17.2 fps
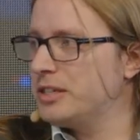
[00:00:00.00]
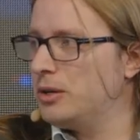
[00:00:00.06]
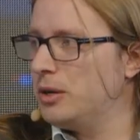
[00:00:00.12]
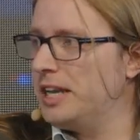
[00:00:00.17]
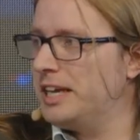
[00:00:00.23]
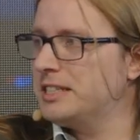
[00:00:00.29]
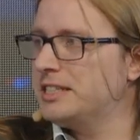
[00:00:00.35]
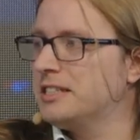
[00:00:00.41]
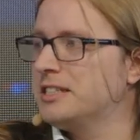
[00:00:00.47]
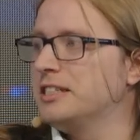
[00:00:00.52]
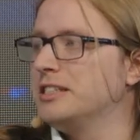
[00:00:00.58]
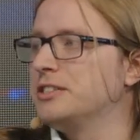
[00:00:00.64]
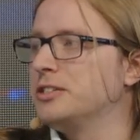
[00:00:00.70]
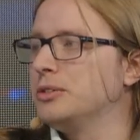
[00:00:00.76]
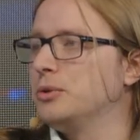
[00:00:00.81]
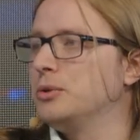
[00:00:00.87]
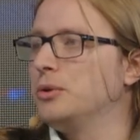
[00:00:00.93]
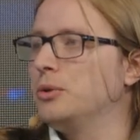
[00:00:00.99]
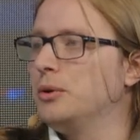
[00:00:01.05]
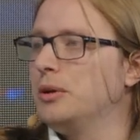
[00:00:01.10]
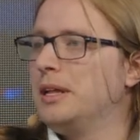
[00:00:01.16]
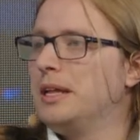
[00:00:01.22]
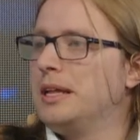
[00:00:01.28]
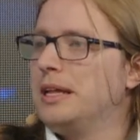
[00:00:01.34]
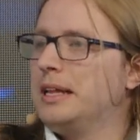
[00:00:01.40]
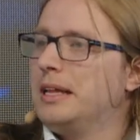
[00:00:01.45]
collected into
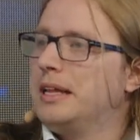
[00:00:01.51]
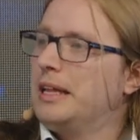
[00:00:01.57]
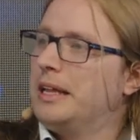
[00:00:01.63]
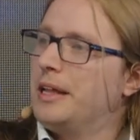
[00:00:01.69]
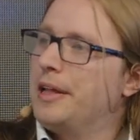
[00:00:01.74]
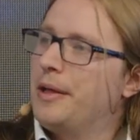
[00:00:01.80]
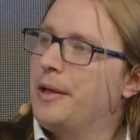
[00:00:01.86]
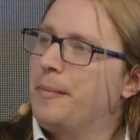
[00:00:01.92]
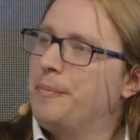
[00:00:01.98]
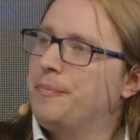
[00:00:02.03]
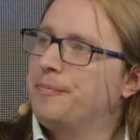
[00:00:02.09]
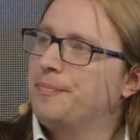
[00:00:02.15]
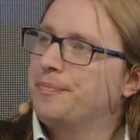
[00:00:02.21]
um,